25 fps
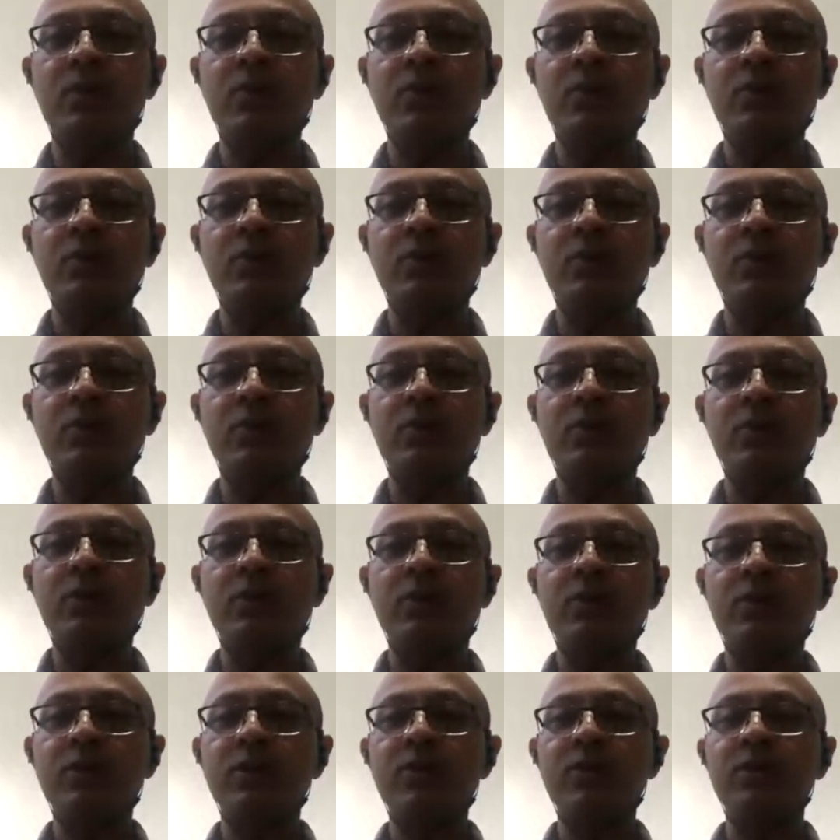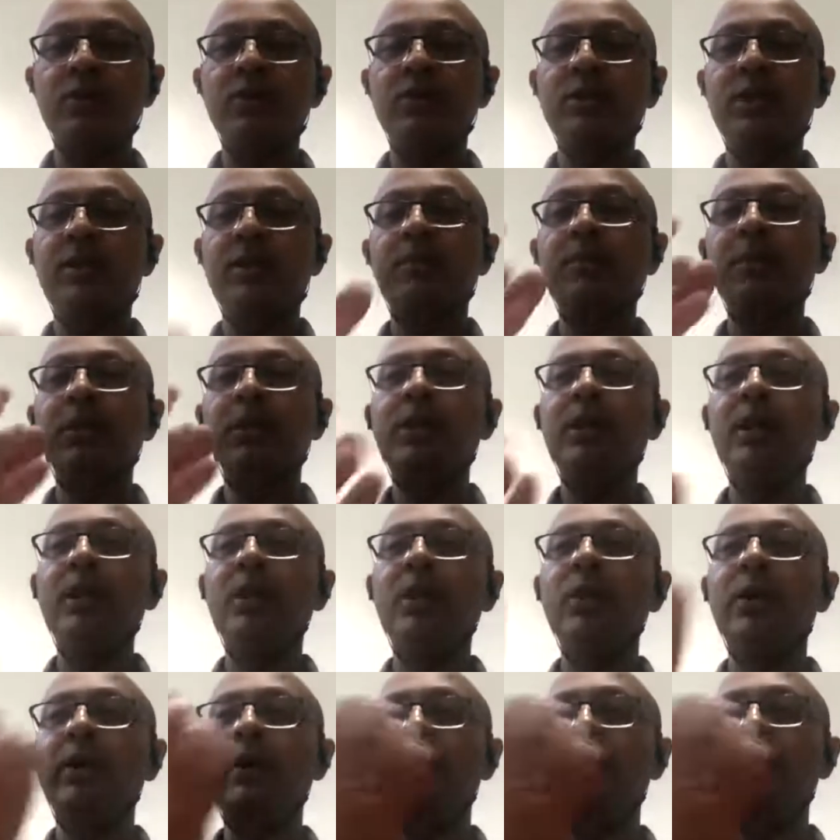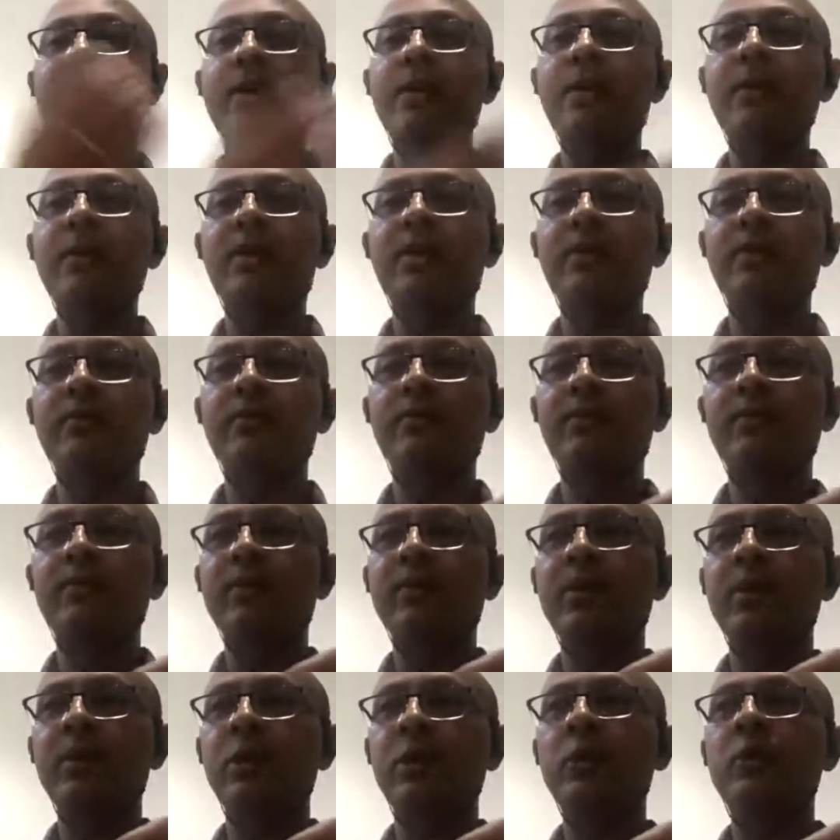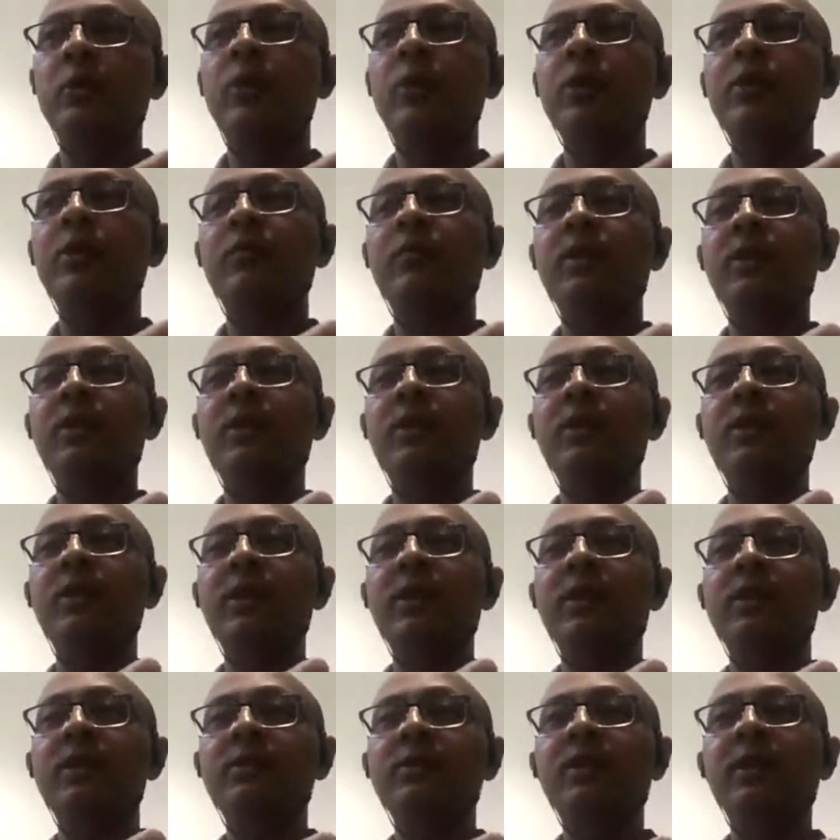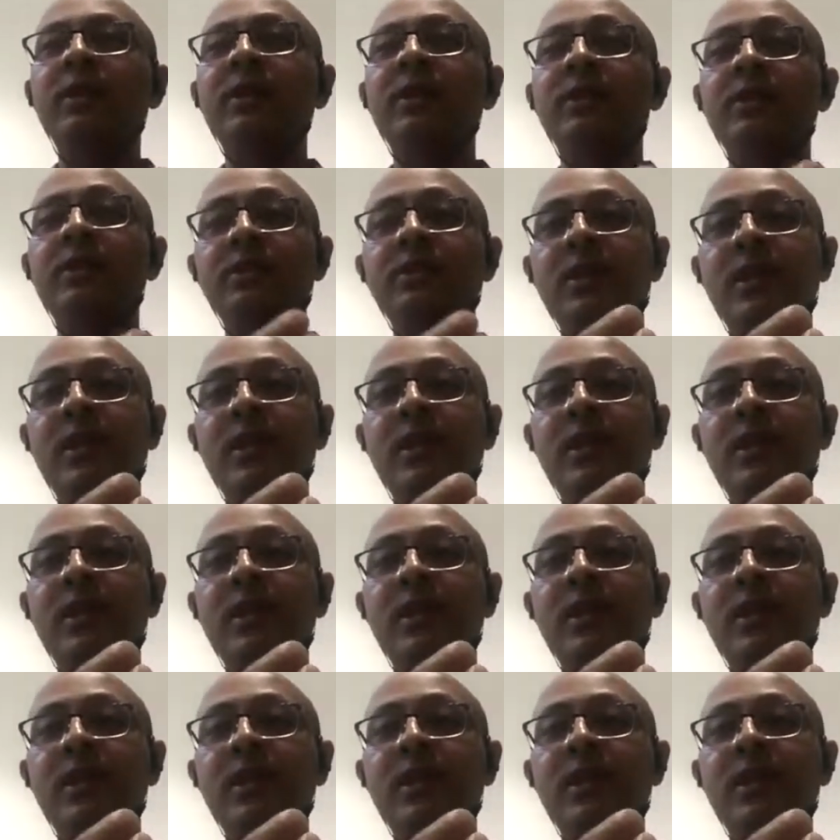So this is completely contrary to what we see in this